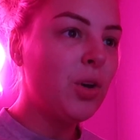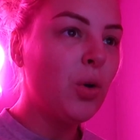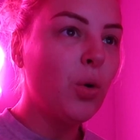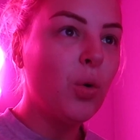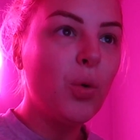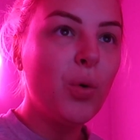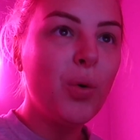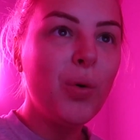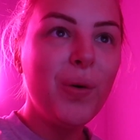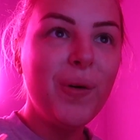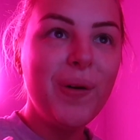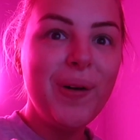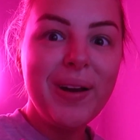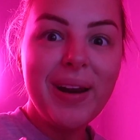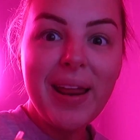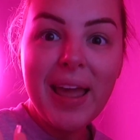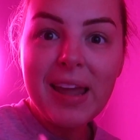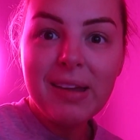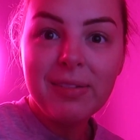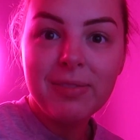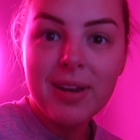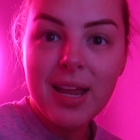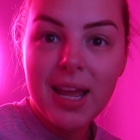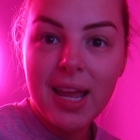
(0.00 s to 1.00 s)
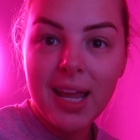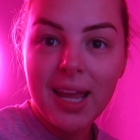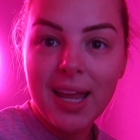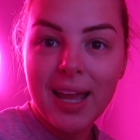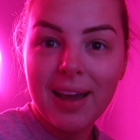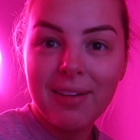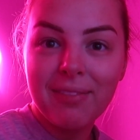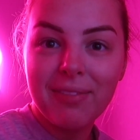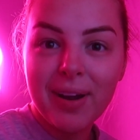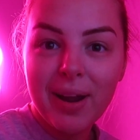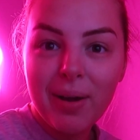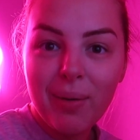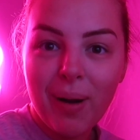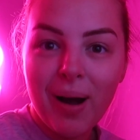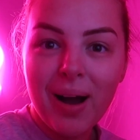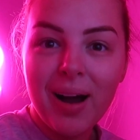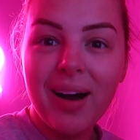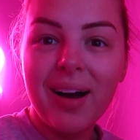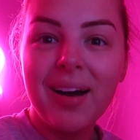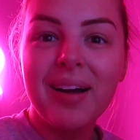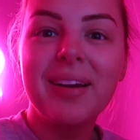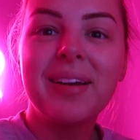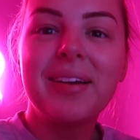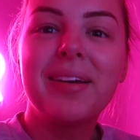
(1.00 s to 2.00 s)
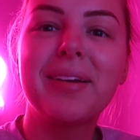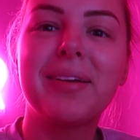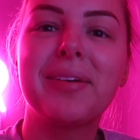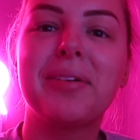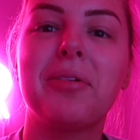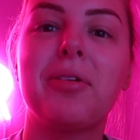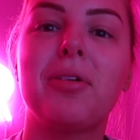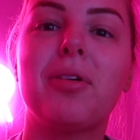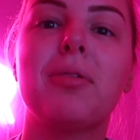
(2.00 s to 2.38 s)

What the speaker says: Good evening, everyone.